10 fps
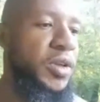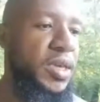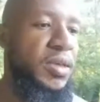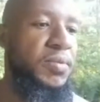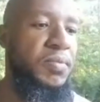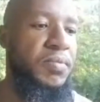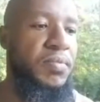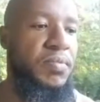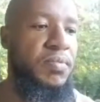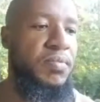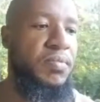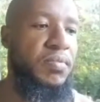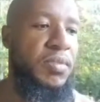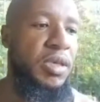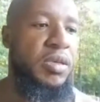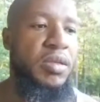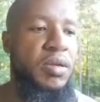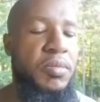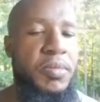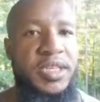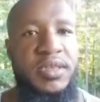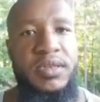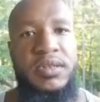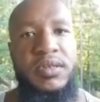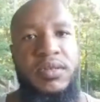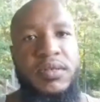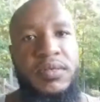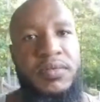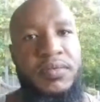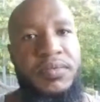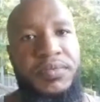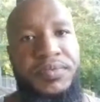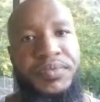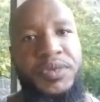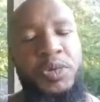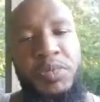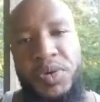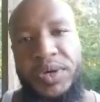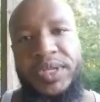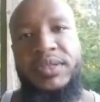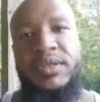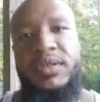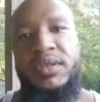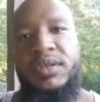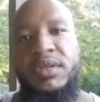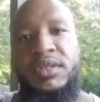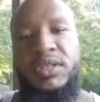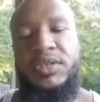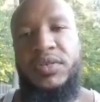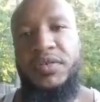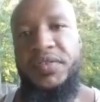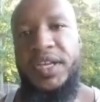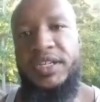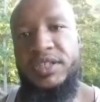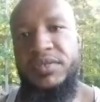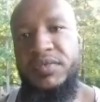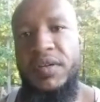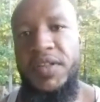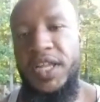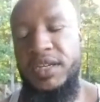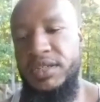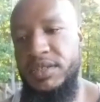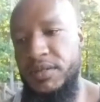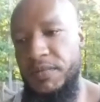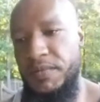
Again, no message, no point, just a reflection and revelation.